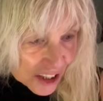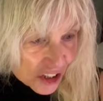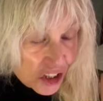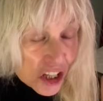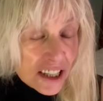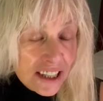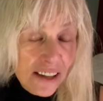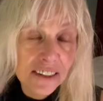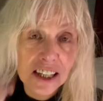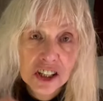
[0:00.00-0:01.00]

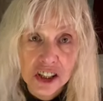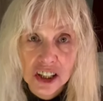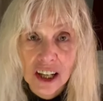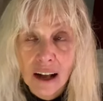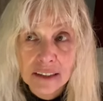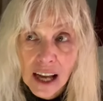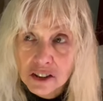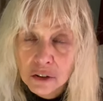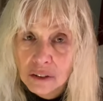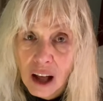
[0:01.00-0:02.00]
just this, uh, not
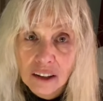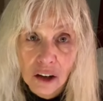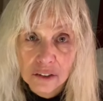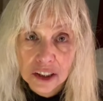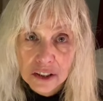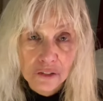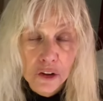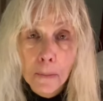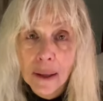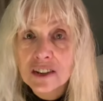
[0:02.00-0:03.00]
too long ago, just a
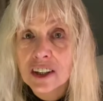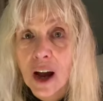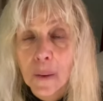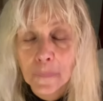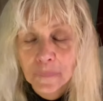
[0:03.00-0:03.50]
few months ago,